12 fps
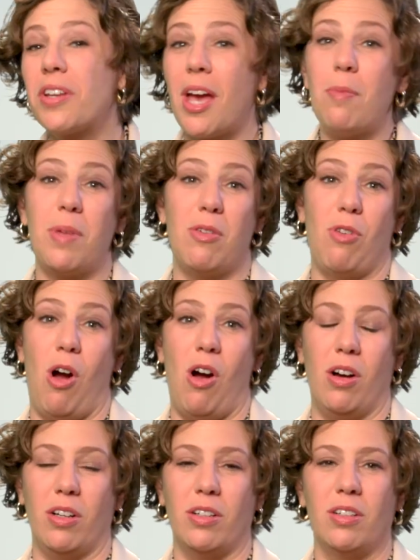get me
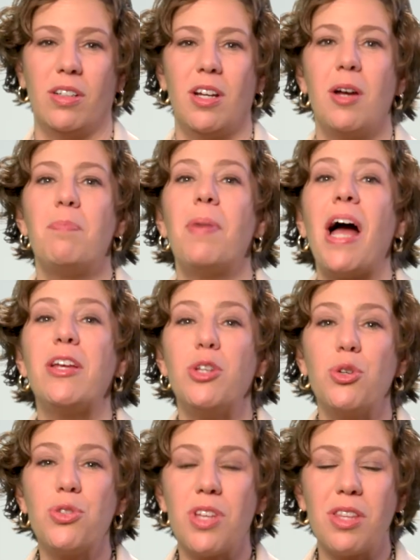wrong. By
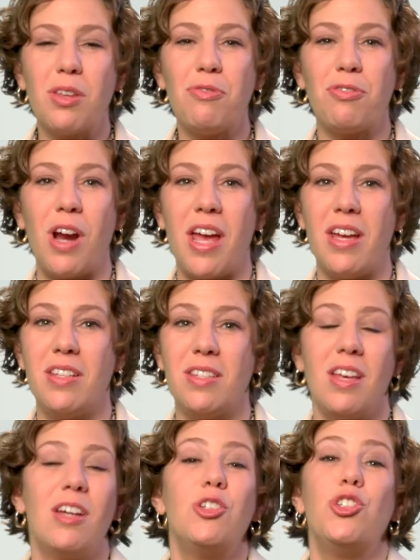using the phrase
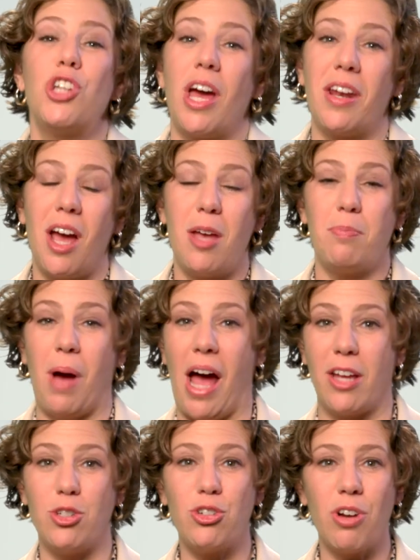Jedi
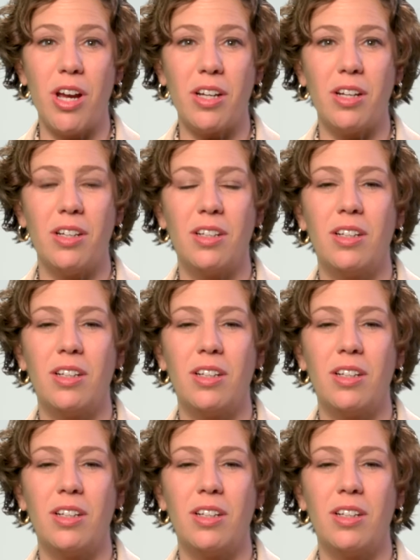mind trick,